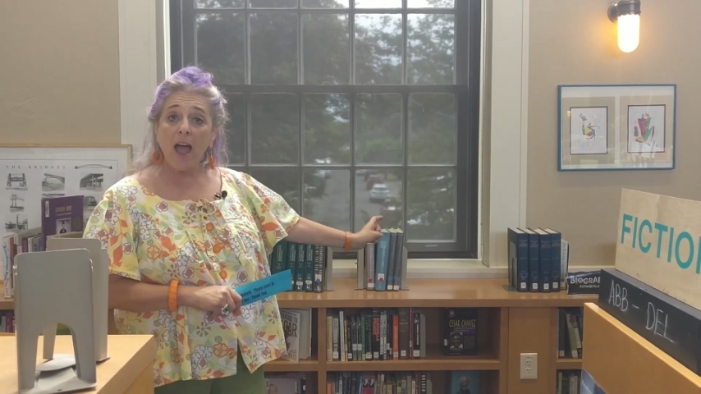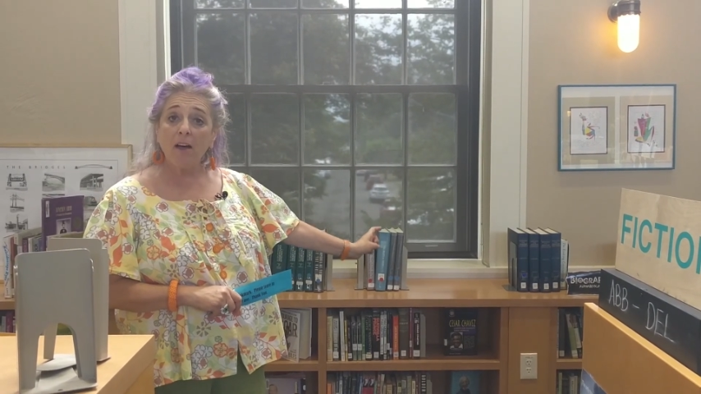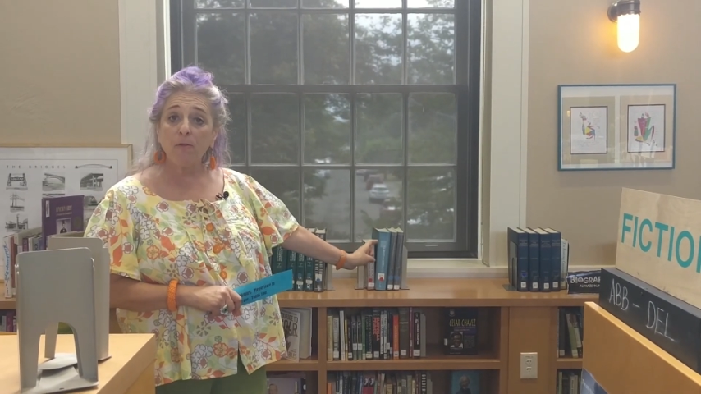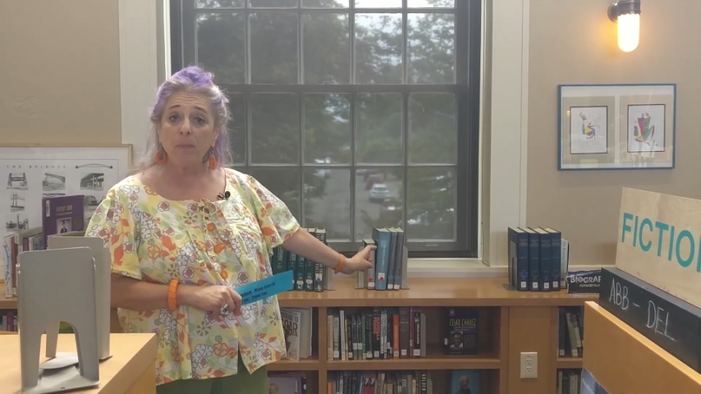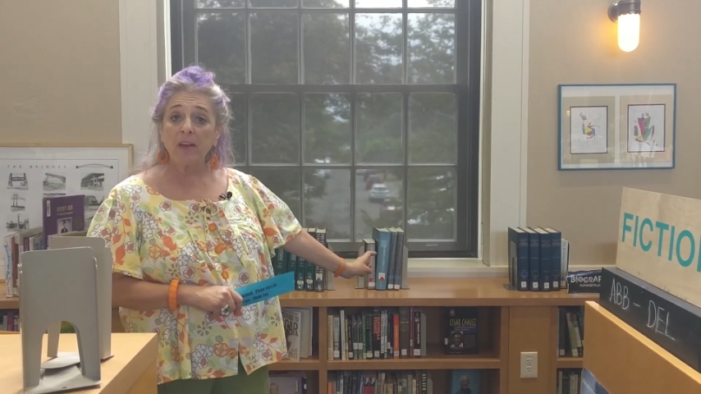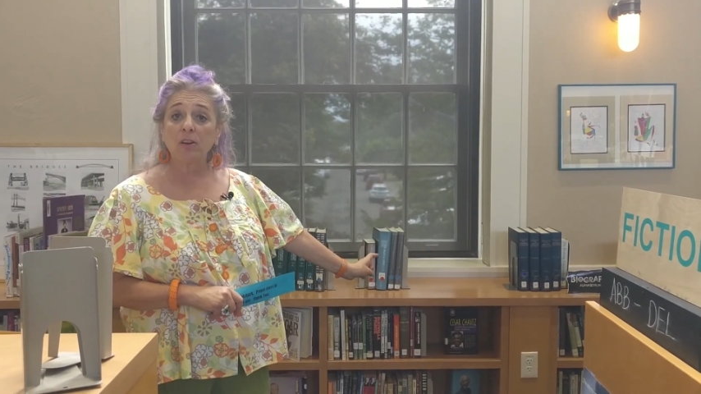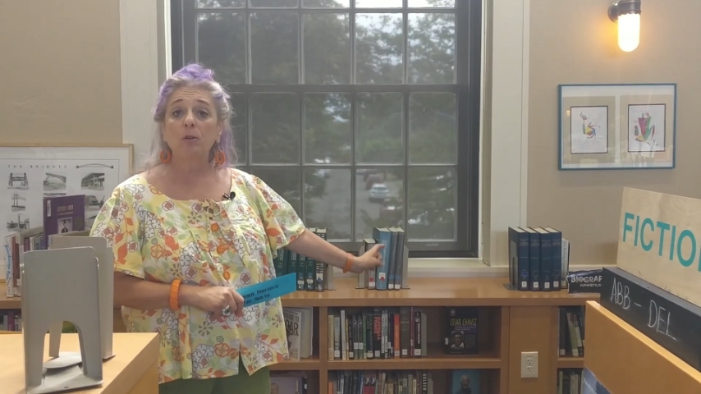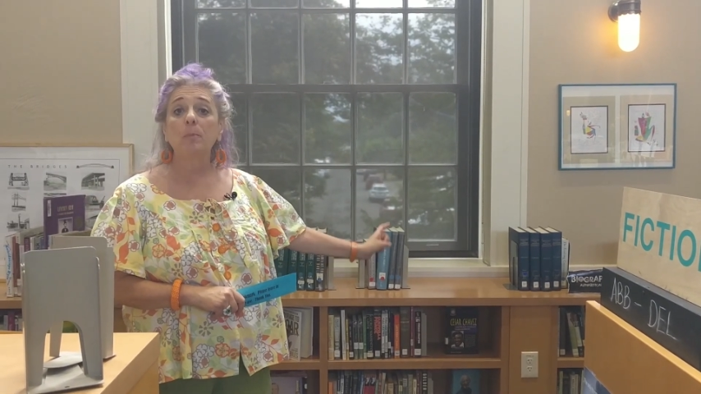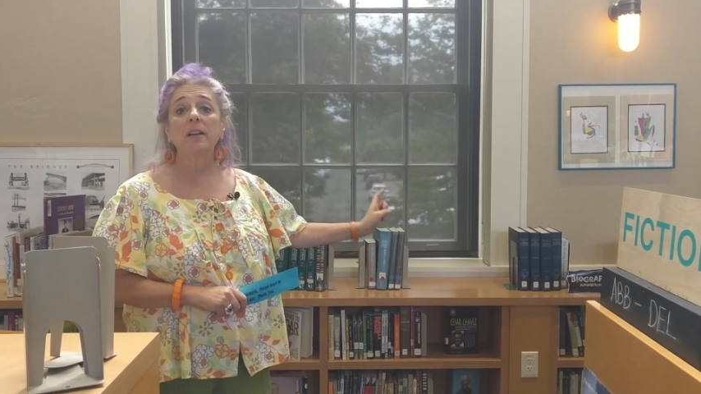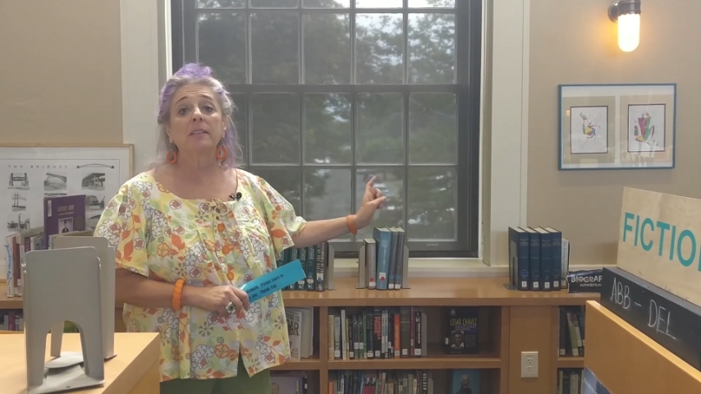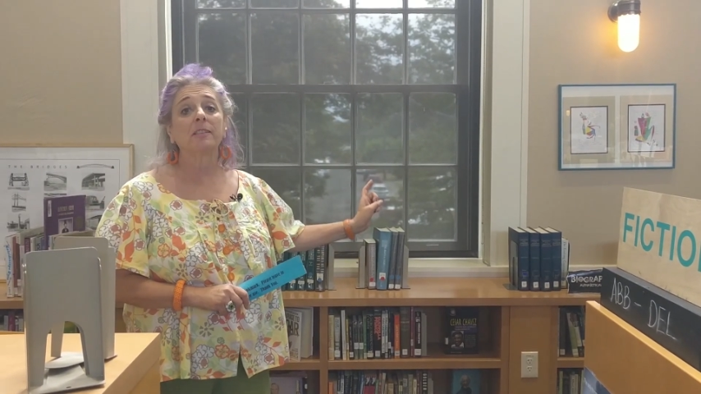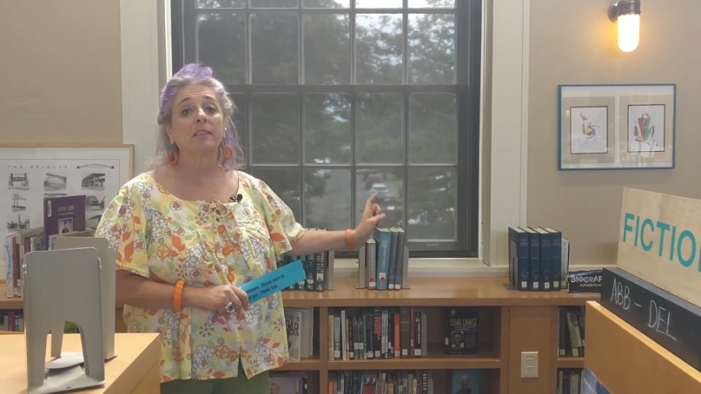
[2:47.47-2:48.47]
alphabetical
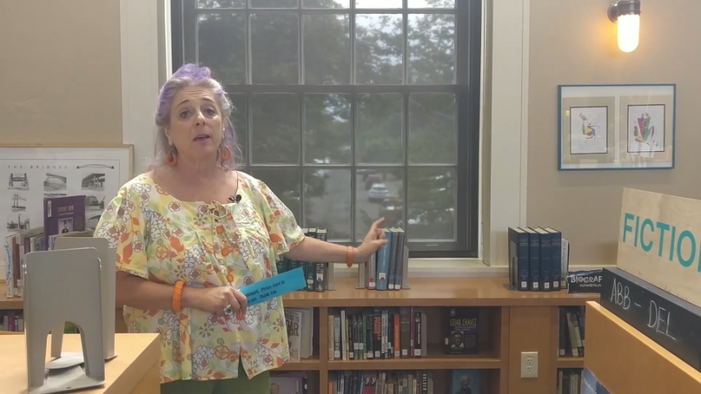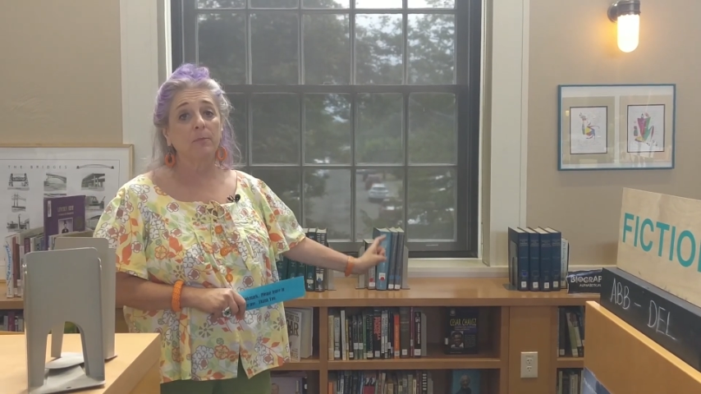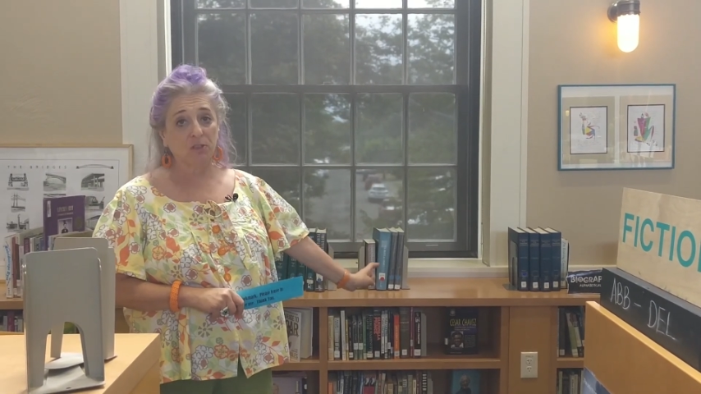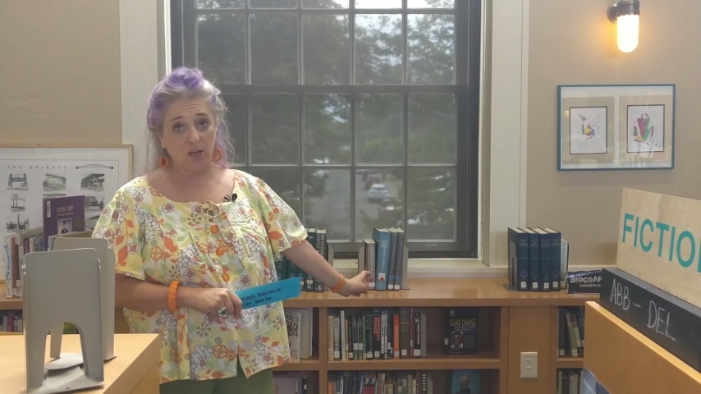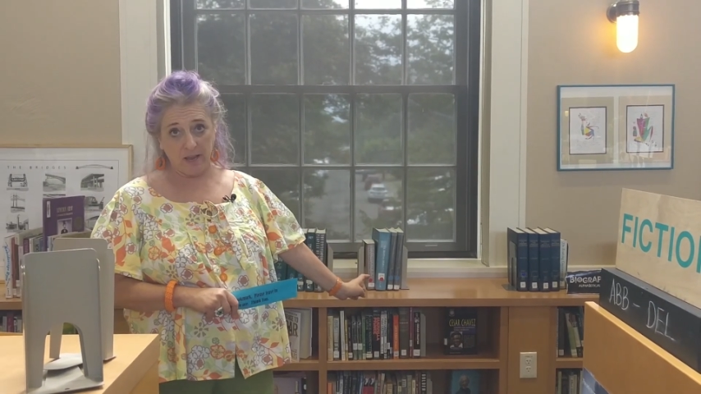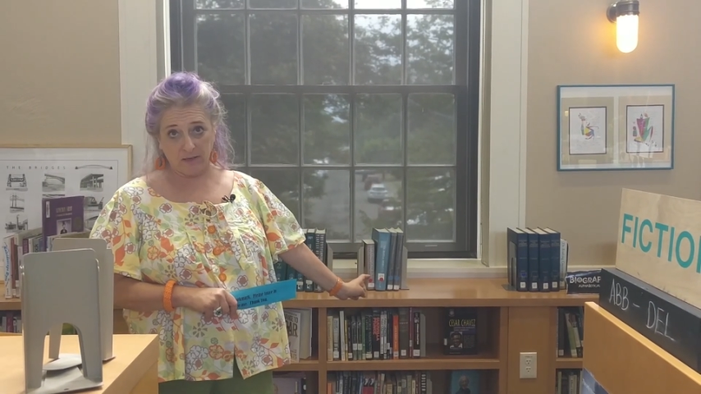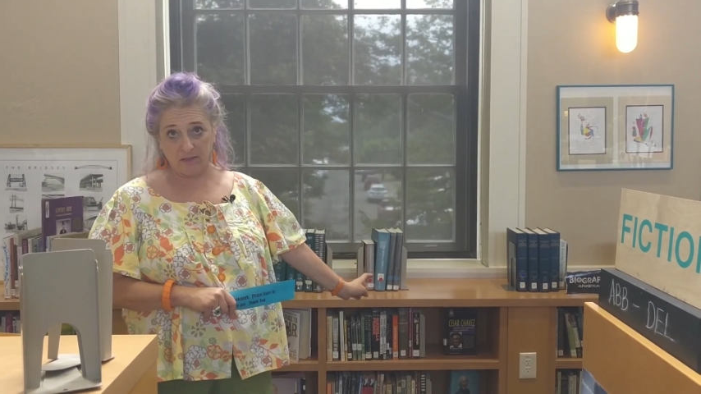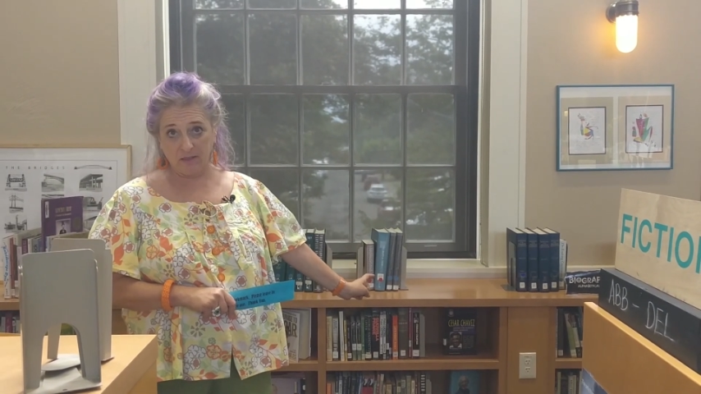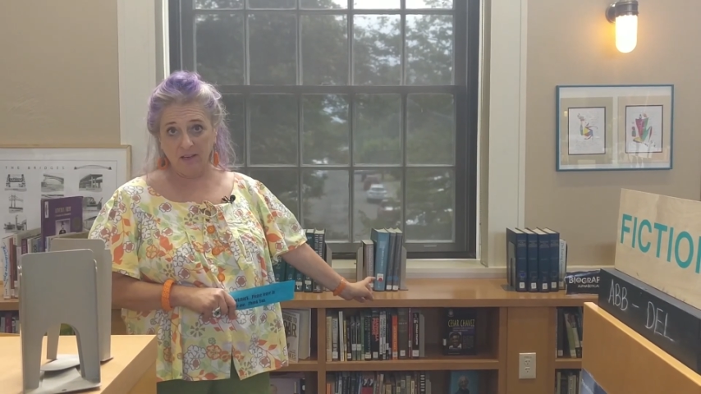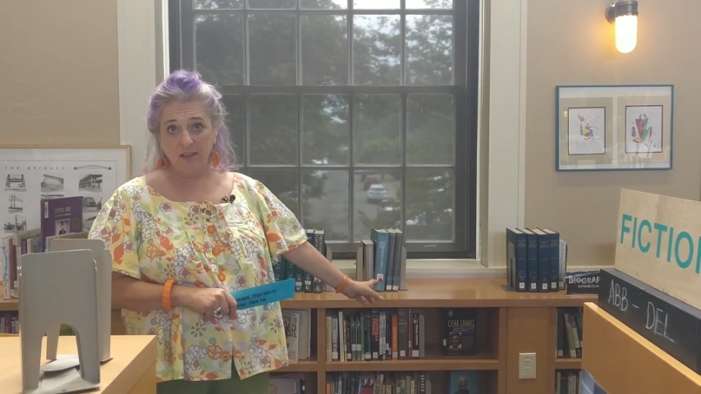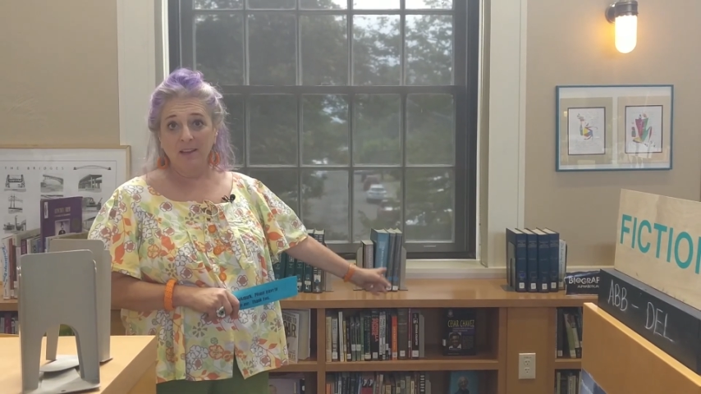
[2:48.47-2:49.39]
by subject,